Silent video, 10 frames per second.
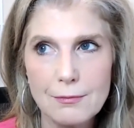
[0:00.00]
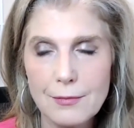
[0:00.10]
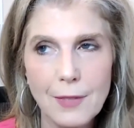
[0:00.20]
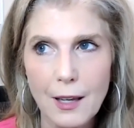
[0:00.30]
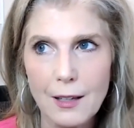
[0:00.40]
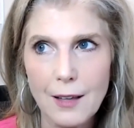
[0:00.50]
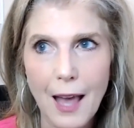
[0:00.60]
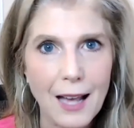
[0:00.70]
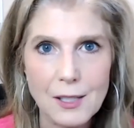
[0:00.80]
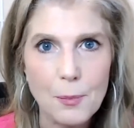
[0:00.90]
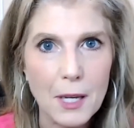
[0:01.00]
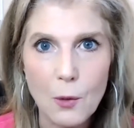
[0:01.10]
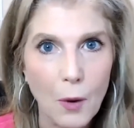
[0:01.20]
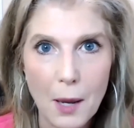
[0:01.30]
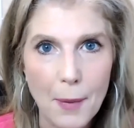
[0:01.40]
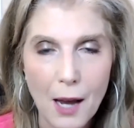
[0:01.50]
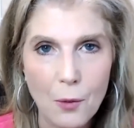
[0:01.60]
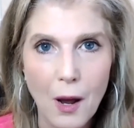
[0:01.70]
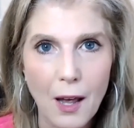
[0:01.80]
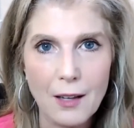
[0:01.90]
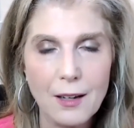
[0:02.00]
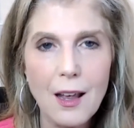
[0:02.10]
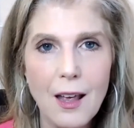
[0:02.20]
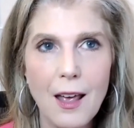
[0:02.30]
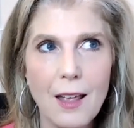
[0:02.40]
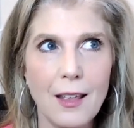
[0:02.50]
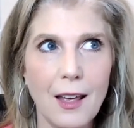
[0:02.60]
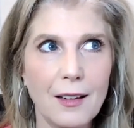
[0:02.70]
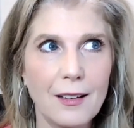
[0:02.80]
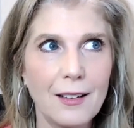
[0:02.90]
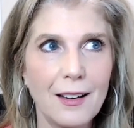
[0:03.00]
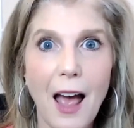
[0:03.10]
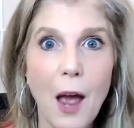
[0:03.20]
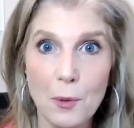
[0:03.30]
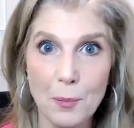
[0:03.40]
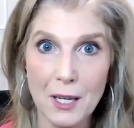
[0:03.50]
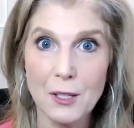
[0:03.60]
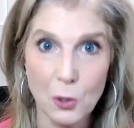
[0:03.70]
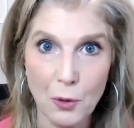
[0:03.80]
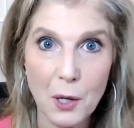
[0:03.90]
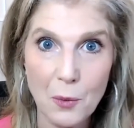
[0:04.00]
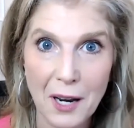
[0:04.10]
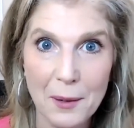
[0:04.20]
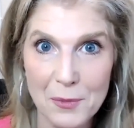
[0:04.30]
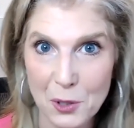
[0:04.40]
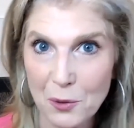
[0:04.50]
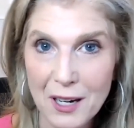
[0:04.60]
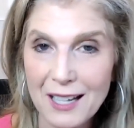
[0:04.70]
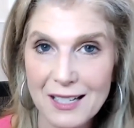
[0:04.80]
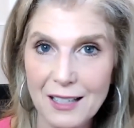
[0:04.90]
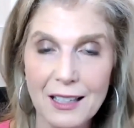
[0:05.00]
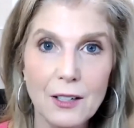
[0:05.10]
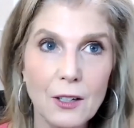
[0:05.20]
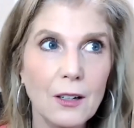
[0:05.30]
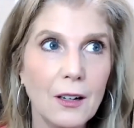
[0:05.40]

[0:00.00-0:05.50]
like asked me way back when that I would be doing what I'm doing as a leader.